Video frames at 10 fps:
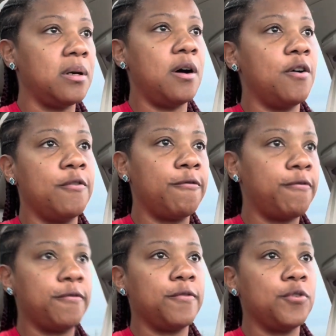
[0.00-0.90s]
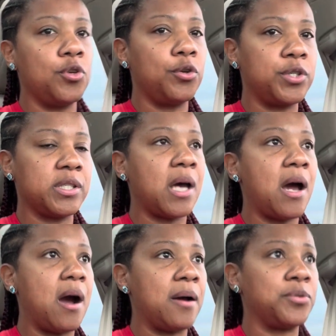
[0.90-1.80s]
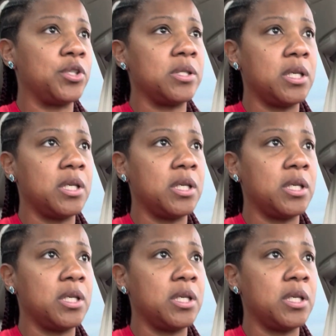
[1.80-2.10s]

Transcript: of, you know, design options.